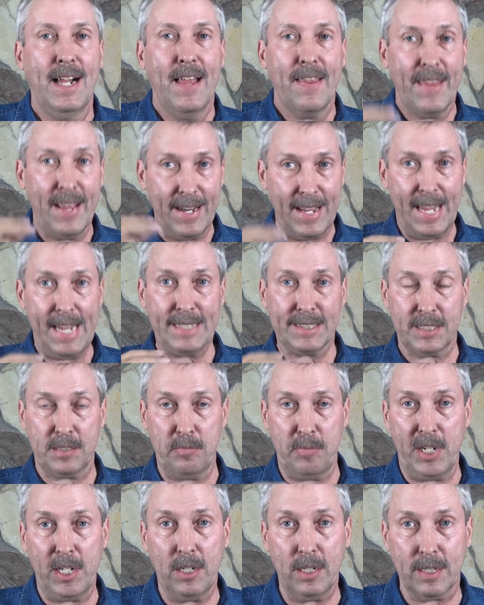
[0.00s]
that hates
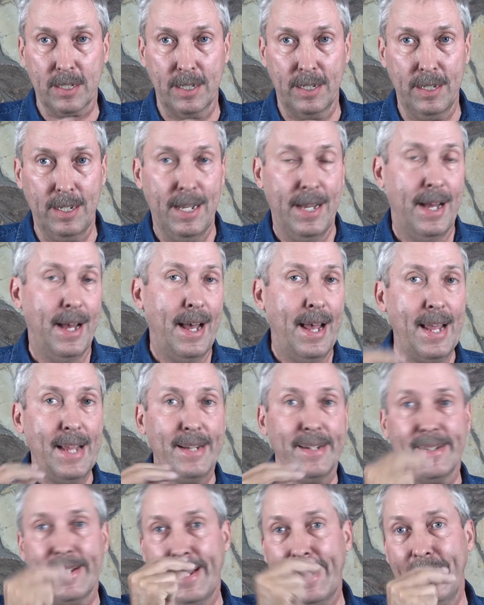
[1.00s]
America
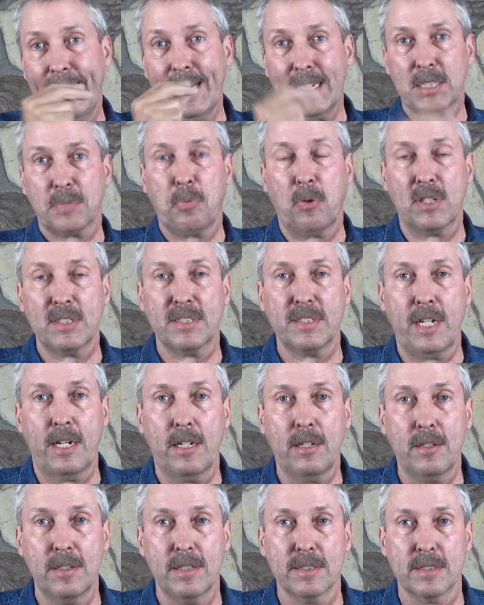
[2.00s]
and exports
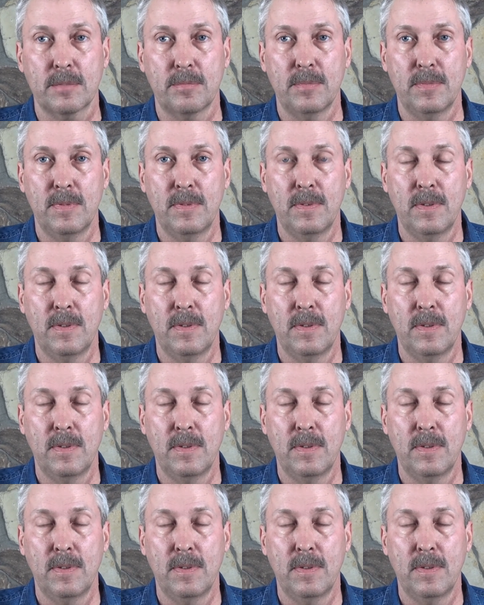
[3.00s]
terrorism?